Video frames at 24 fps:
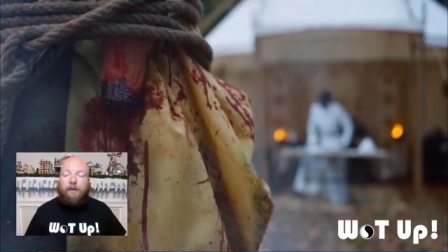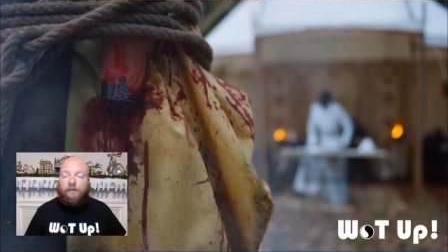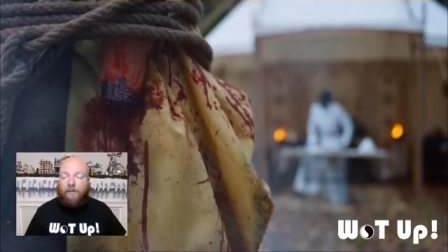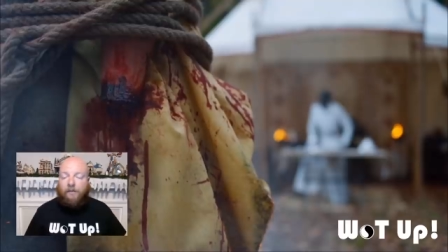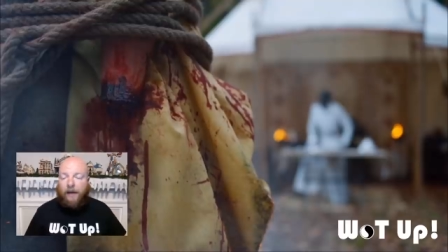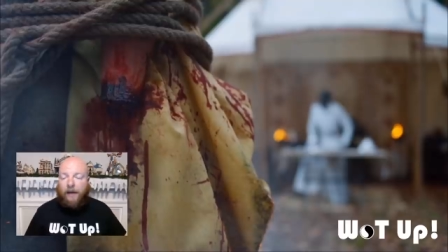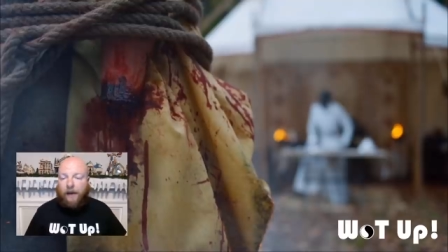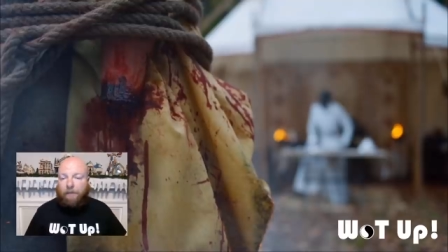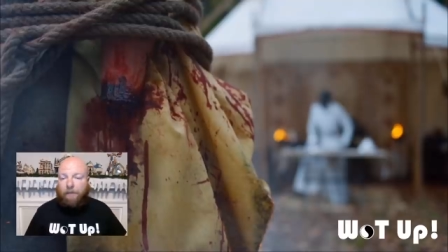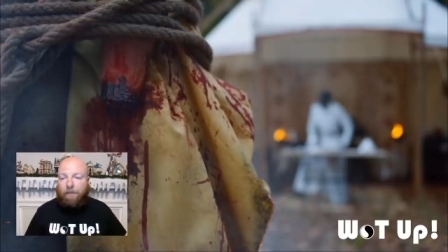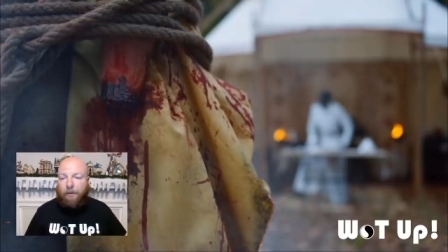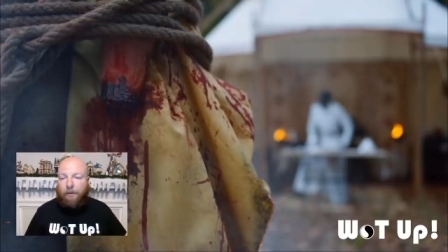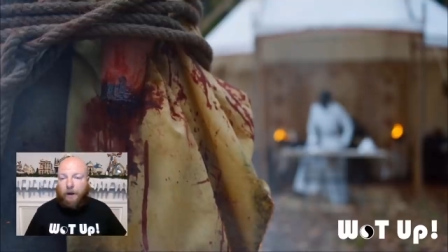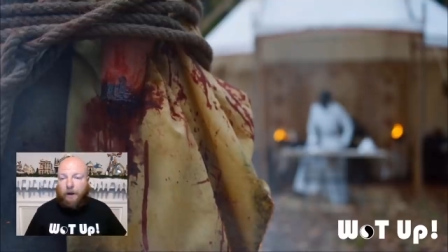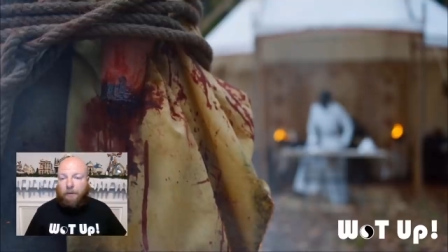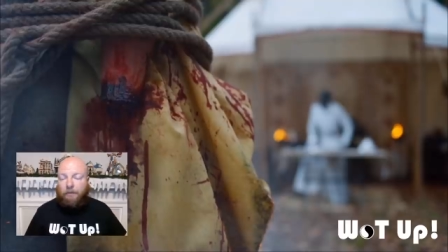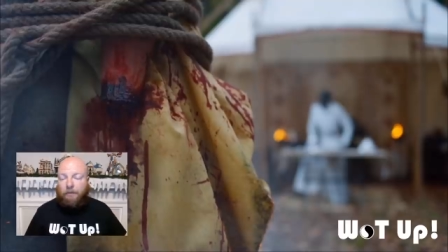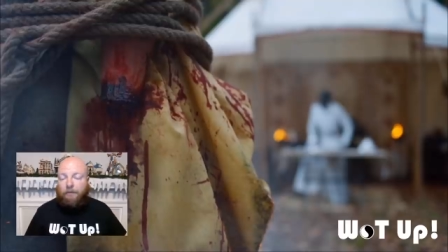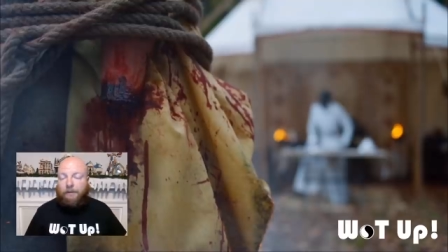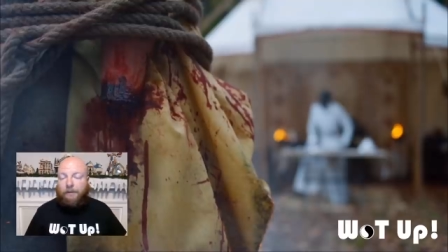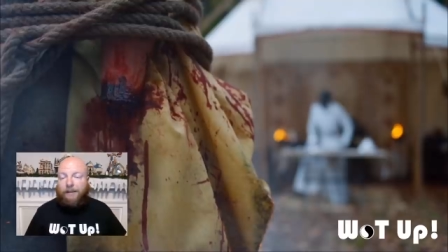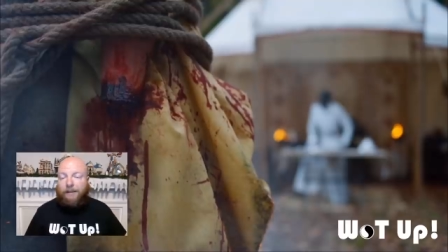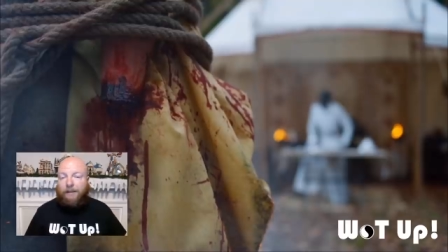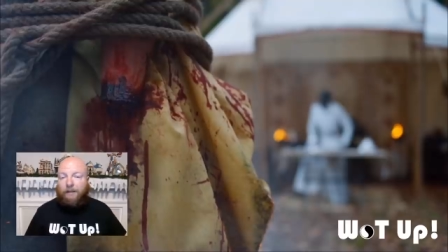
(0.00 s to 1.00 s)
that
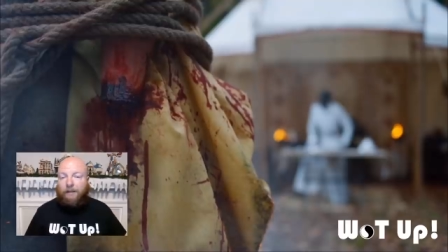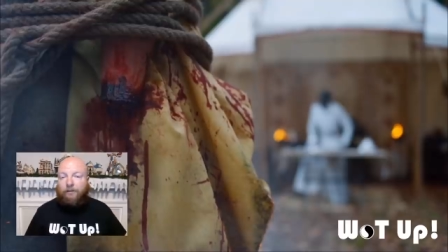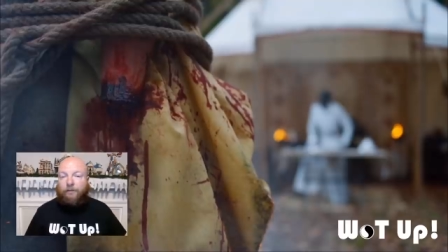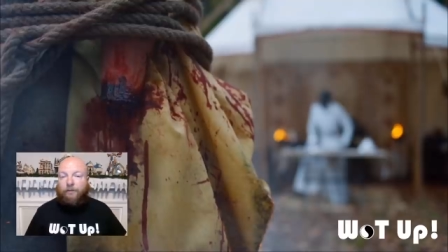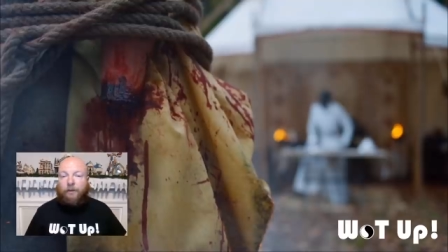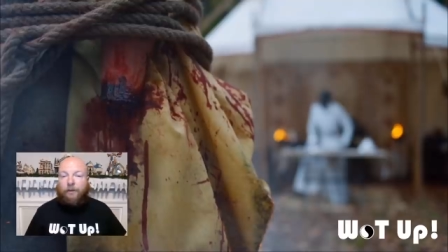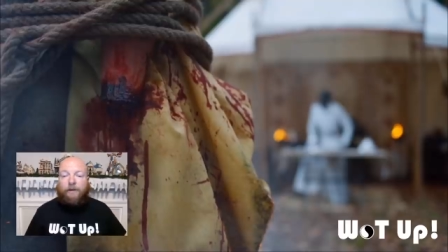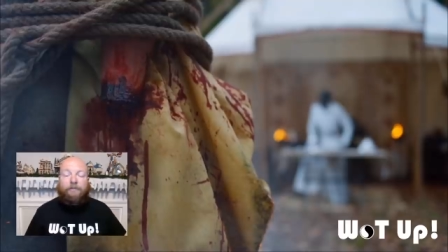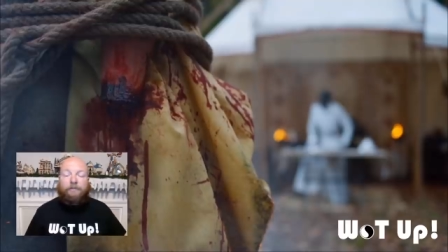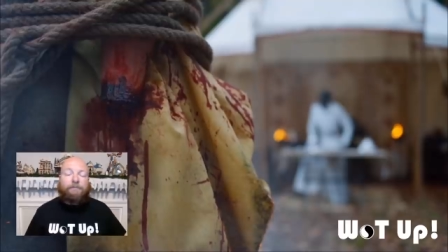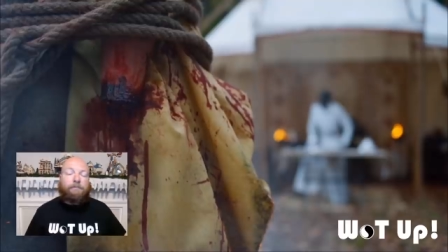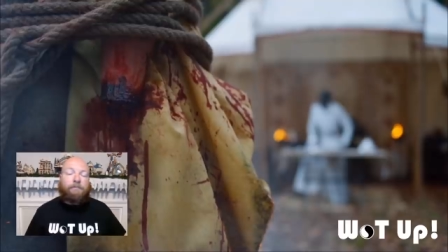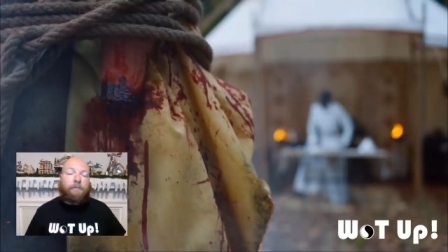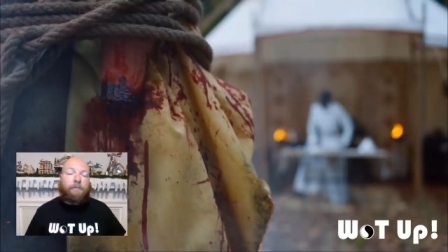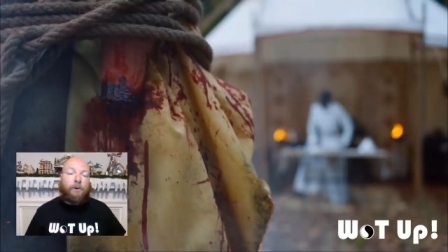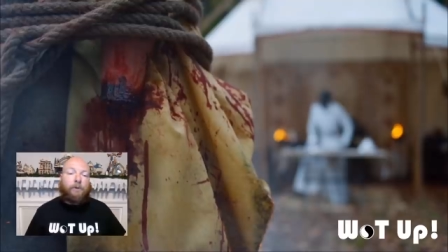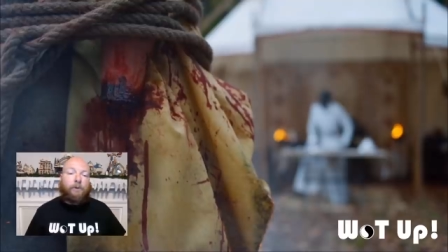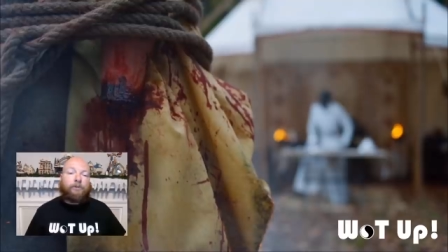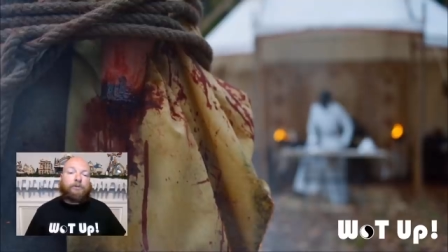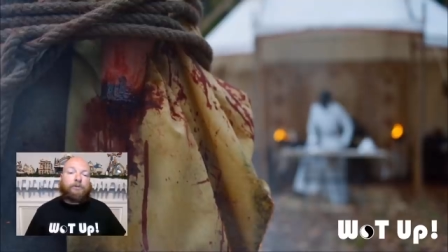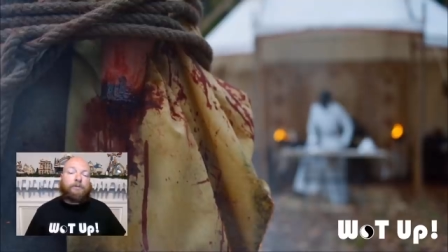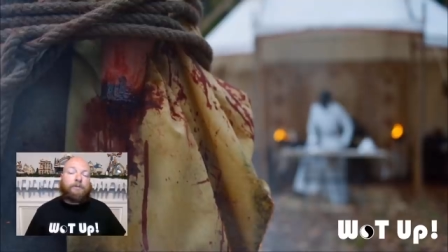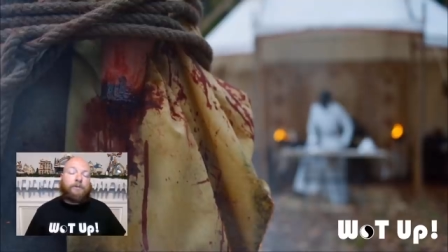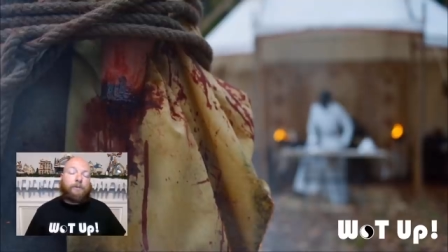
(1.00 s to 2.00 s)
probably gets rid of
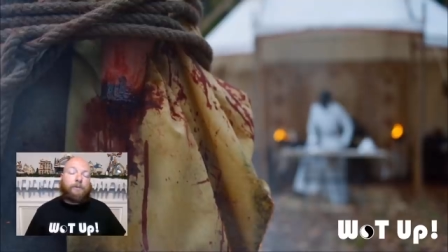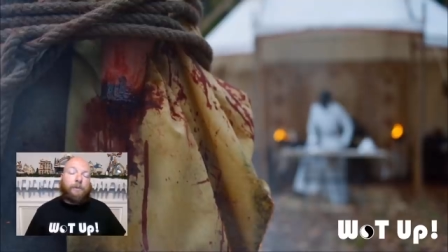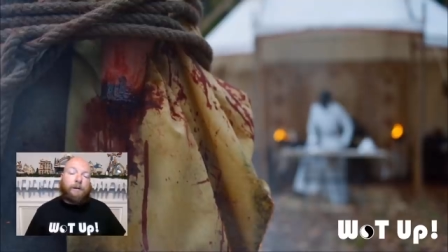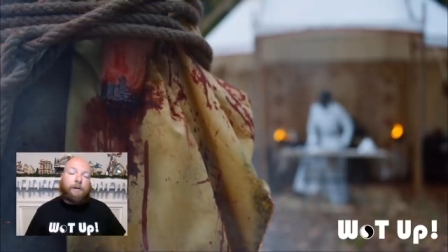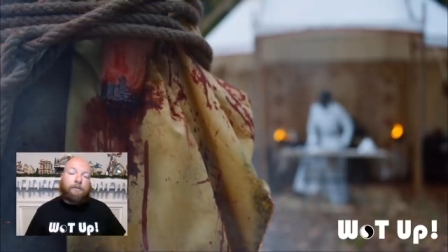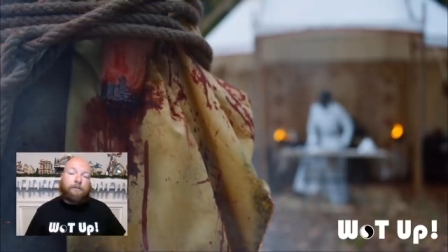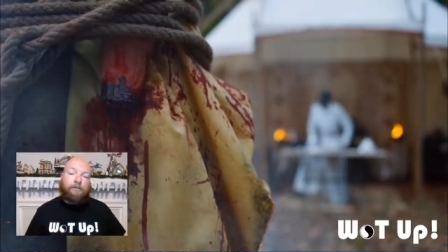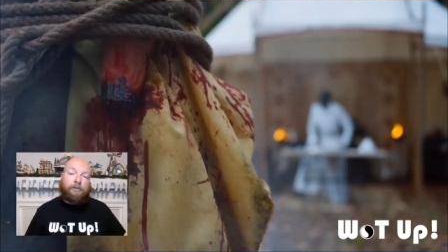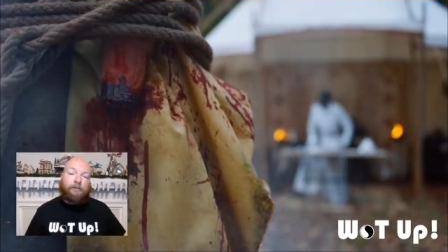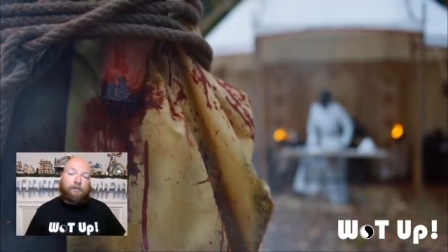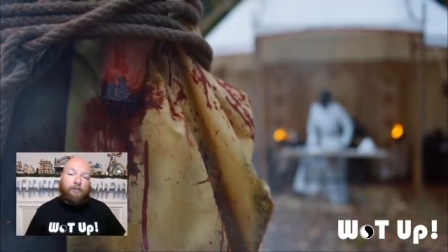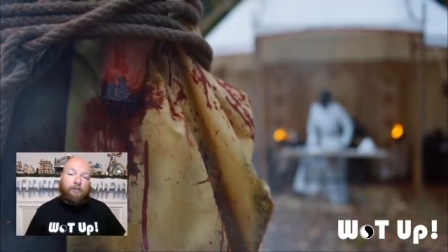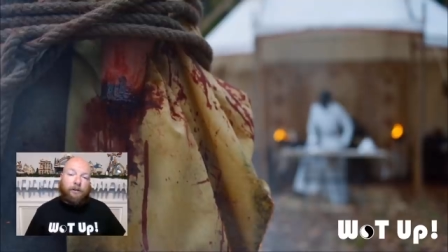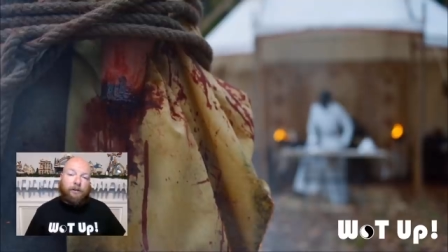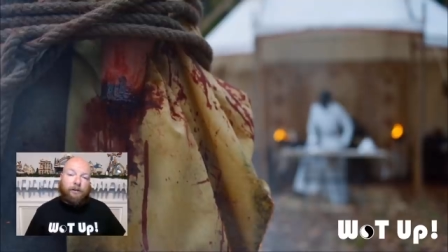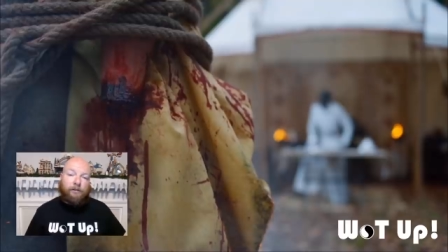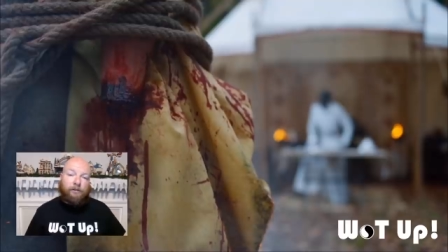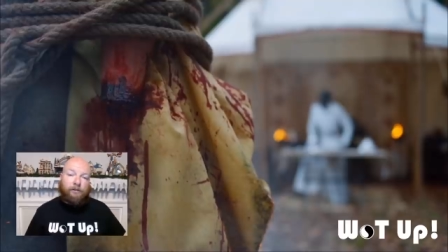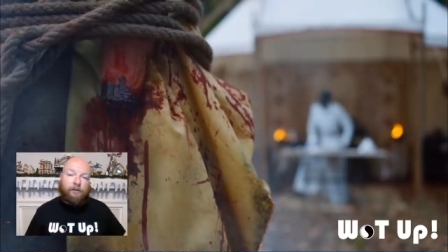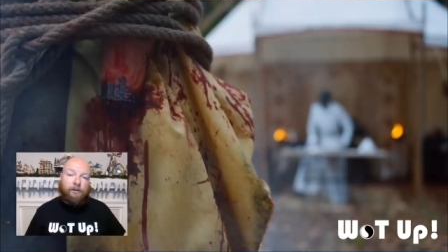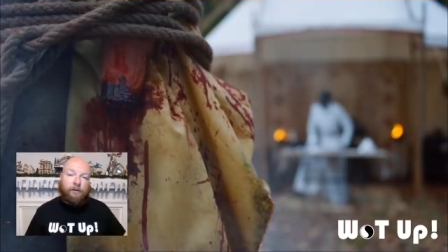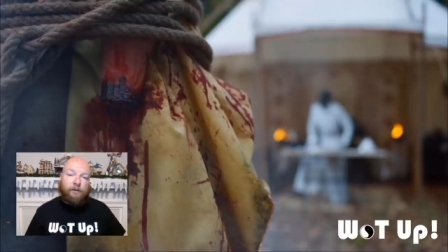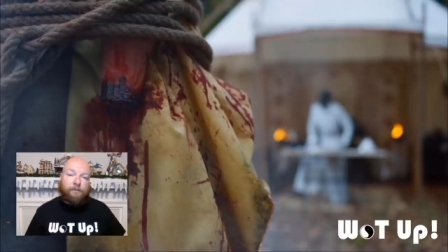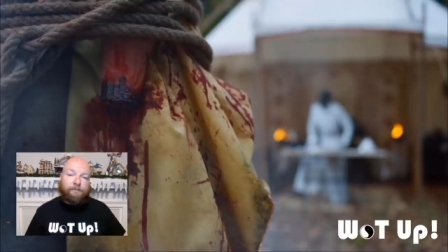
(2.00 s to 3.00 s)
most of the weaves that she can
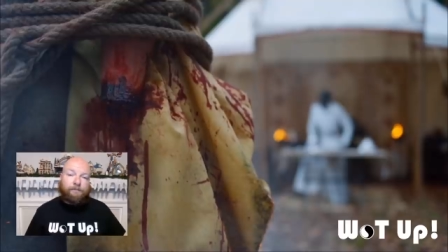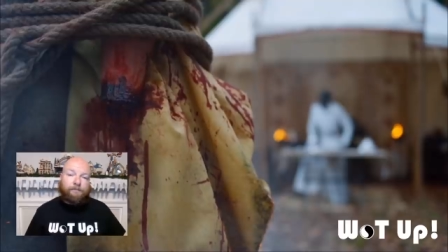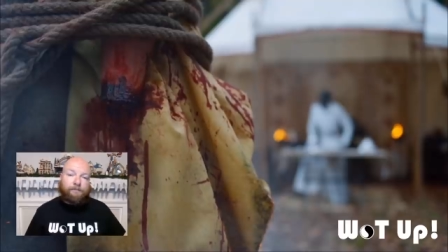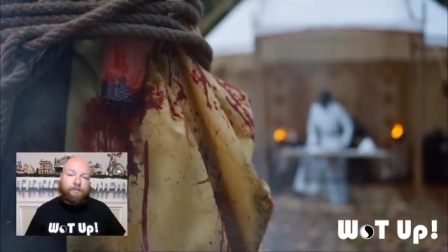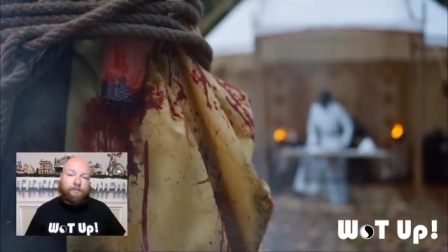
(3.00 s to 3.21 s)
do.